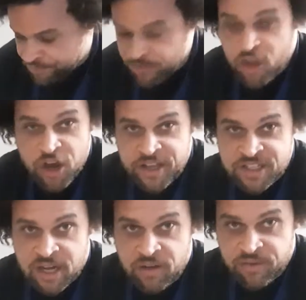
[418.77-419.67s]
cut
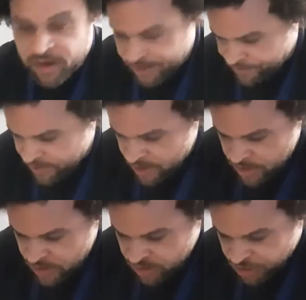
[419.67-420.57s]
yourself, alright?
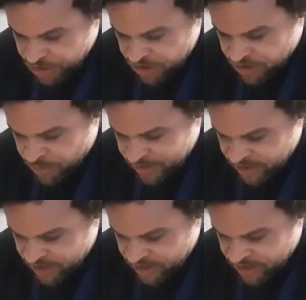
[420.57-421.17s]
So just twist the